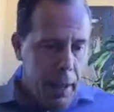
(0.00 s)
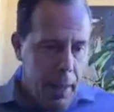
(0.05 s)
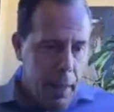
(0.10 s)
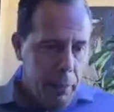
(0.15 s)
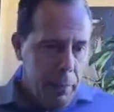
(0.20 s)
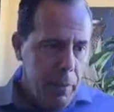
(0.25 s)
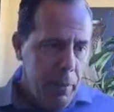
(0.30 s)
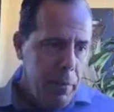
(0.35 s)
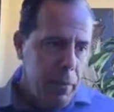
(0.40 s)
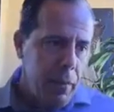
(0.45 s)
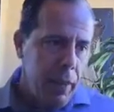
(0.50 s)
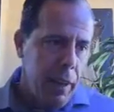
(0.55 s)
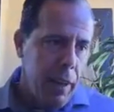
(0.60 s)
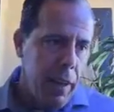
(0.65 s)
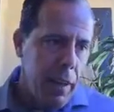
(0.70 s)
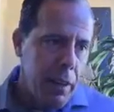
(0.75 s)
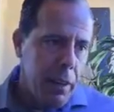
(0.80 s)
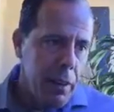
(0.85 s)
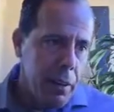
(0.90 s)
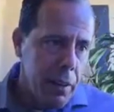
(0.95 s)
I'm a
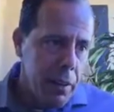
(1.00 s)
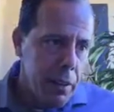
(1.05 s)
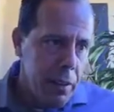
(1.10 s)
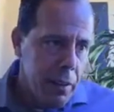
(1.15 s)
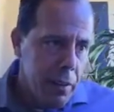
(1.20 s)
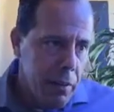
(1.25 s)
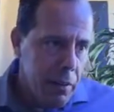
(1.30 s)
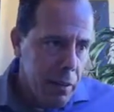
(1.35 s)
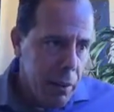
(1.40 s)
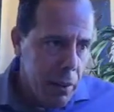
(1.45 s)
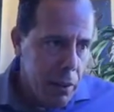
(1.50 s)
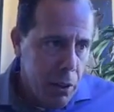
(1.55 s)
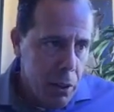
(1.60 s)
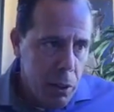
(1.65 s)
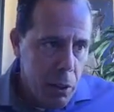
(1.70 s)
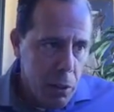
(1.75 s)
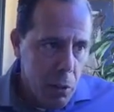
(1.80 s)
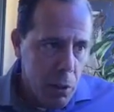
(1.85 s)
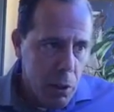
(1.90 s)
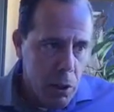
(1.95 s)
fan of the
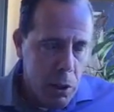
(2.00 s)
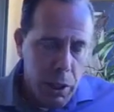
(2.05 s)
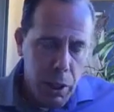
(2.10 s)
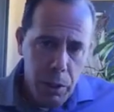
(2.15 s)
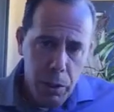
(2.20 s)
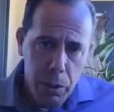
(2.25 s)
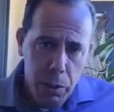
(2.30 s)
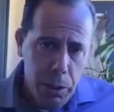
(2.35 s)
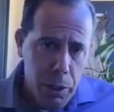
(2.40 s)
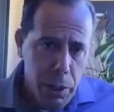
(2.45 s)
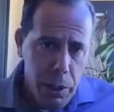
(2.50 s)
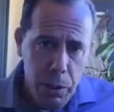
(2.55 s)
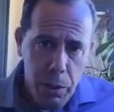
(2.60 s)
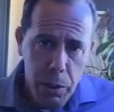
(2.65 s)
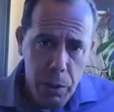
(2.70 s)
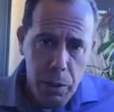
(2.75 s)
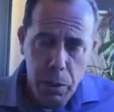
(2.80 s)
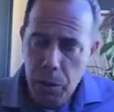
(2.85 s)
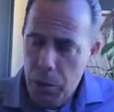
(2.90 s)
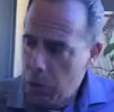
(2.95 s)
short channels. I
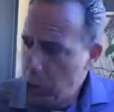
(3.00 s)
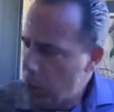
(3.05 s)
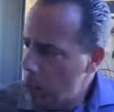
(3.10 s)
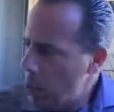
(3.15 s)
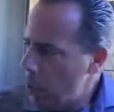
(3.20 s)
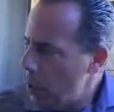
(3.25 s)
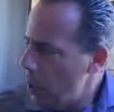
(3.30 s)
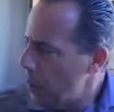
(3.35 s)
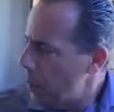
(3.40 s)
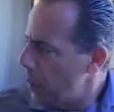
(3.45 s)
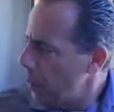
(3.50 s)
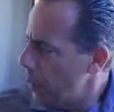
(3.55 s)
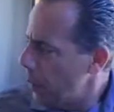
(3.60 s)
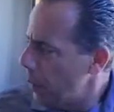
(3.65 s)
use those as well.